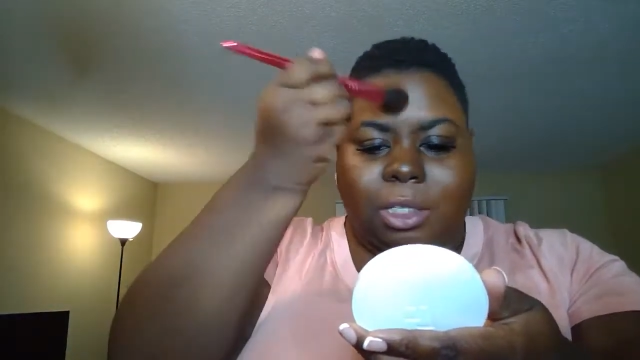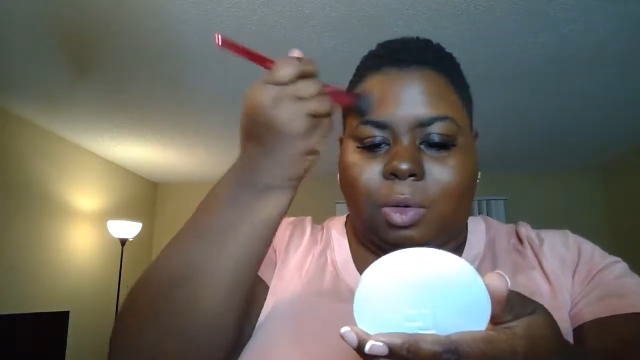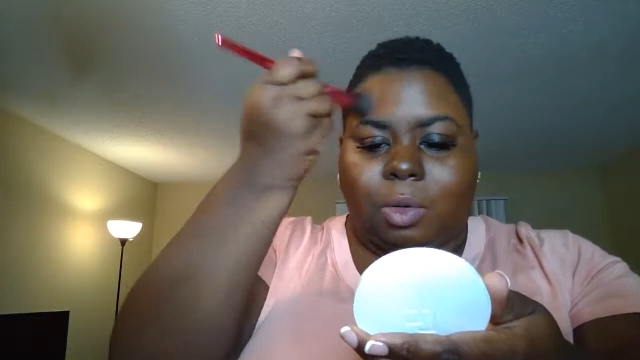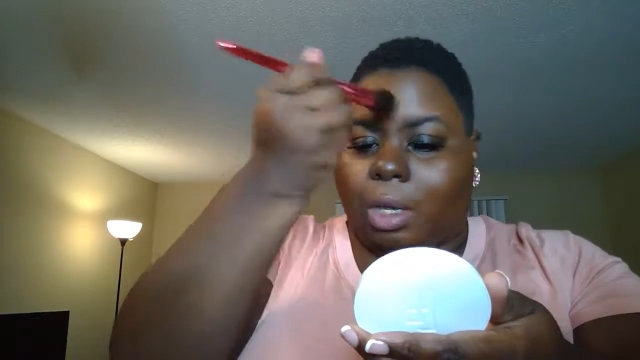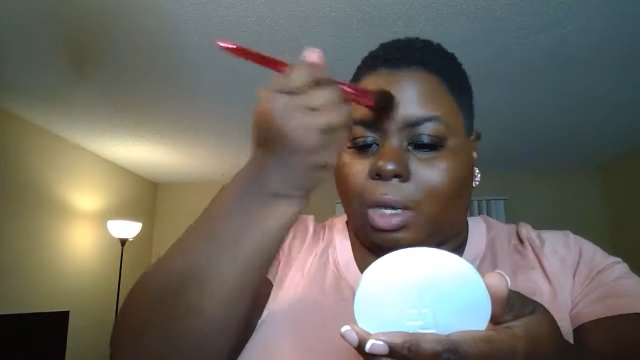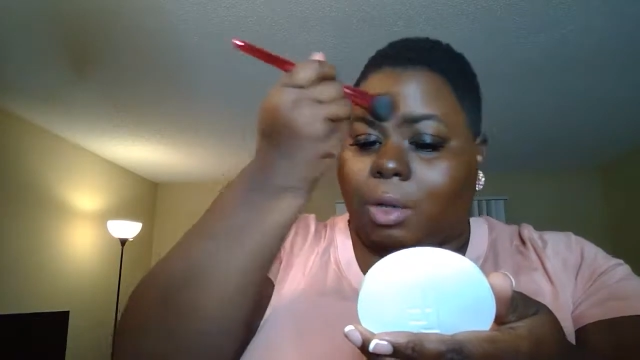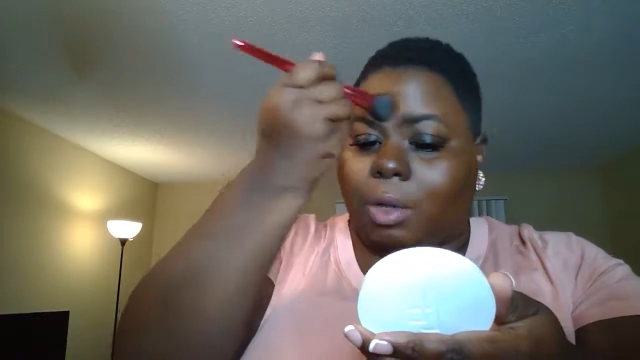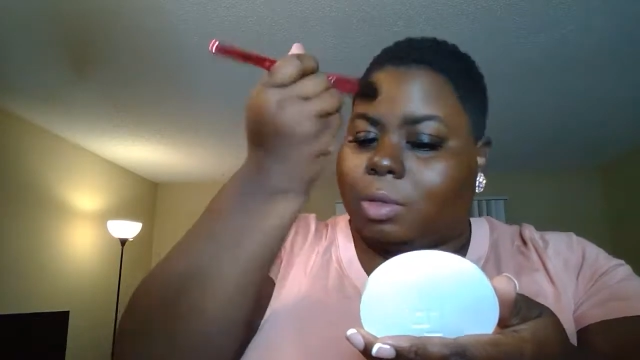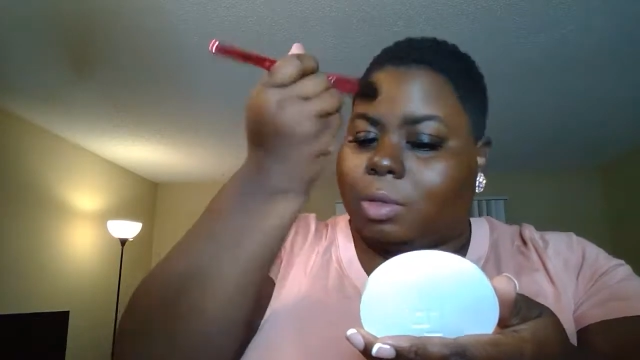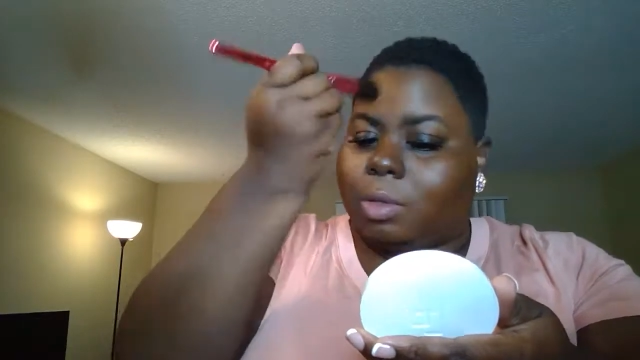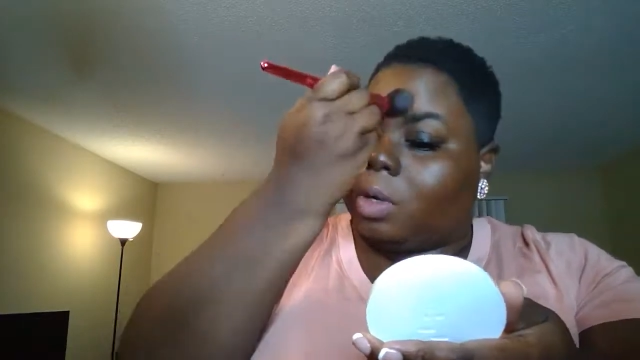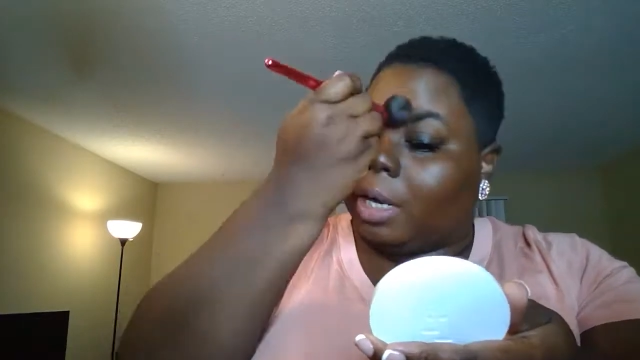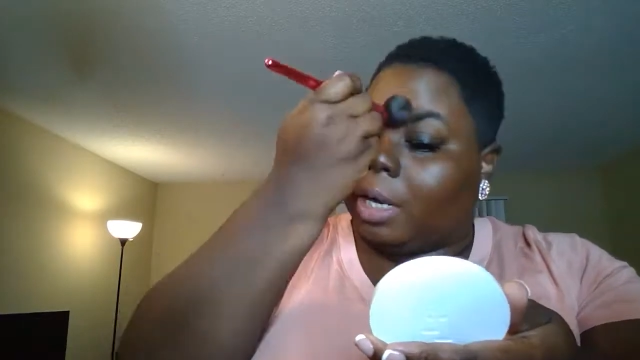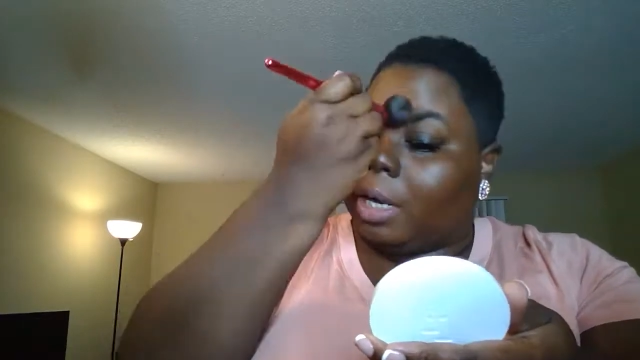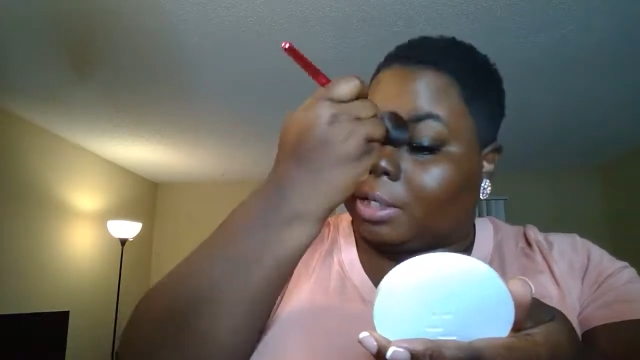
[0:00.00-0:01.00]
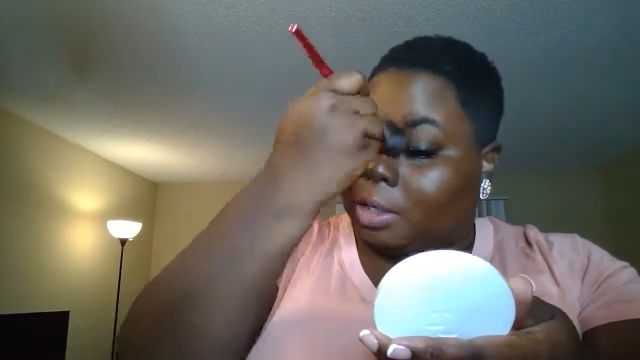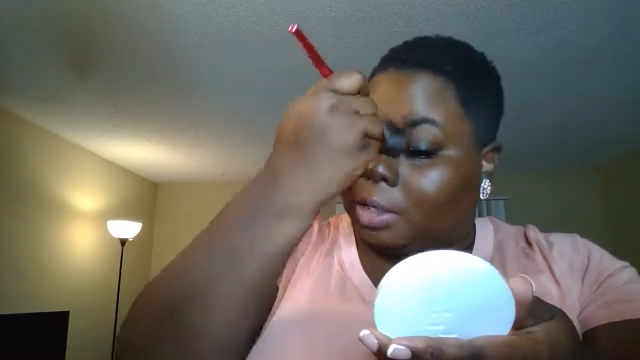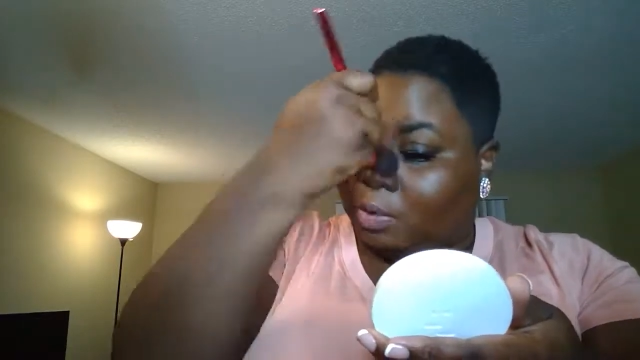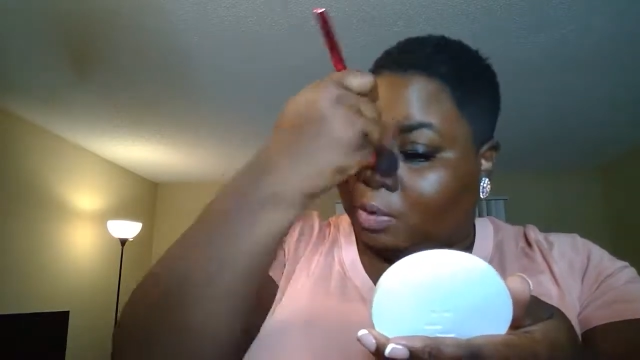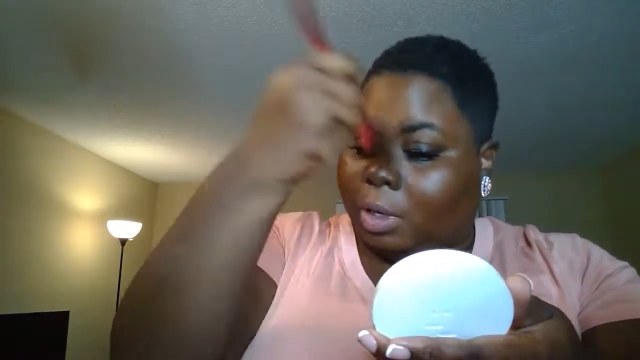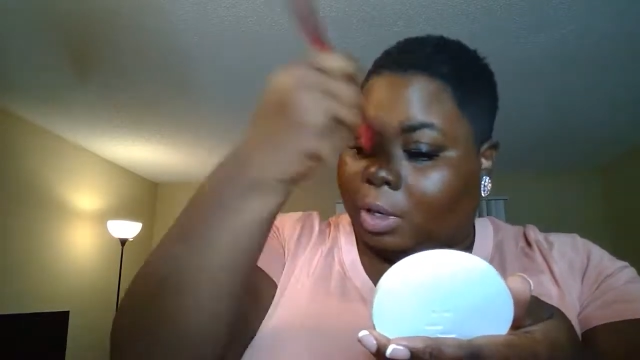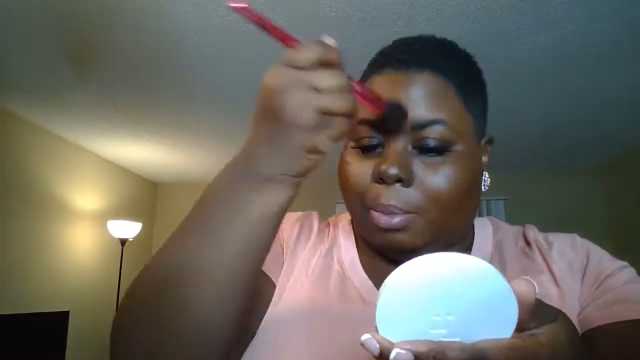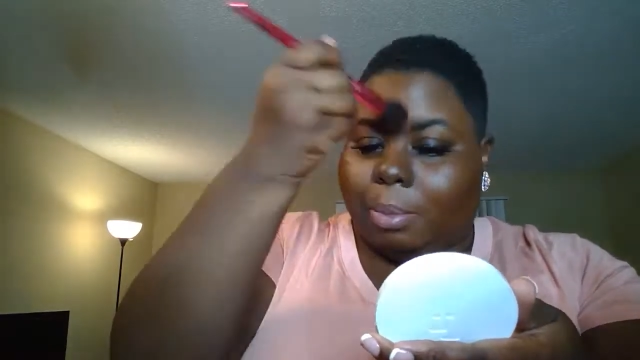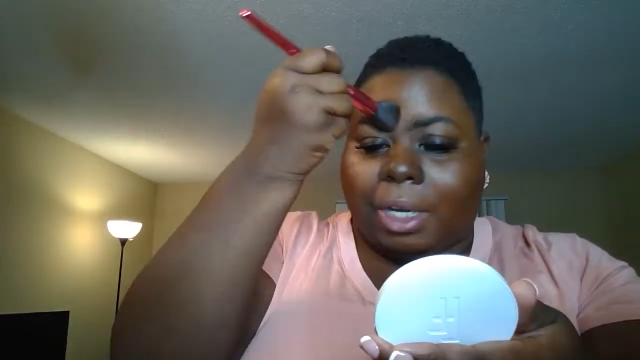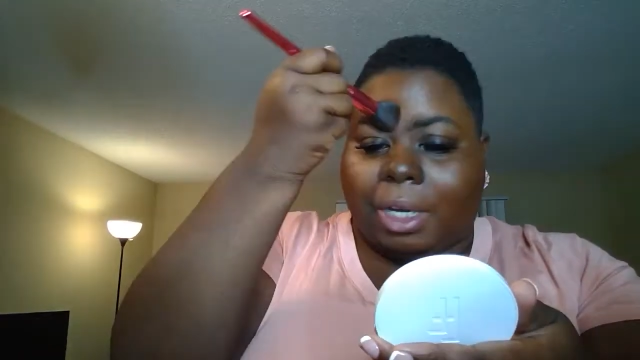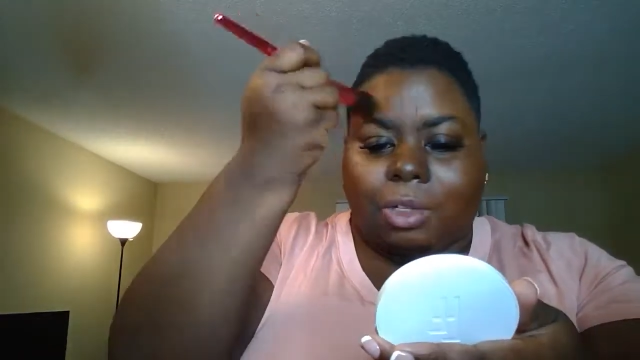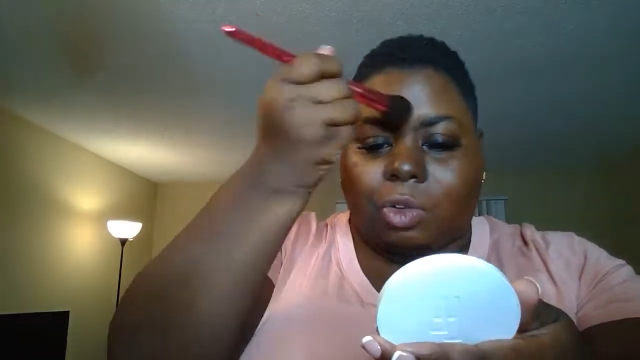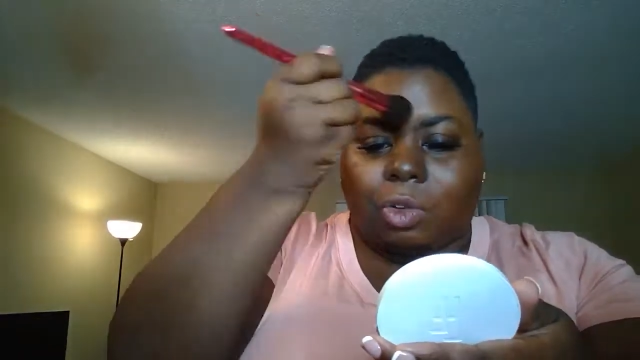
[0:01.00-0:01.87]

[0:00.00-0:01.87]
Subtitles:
so it goes on as a cream and it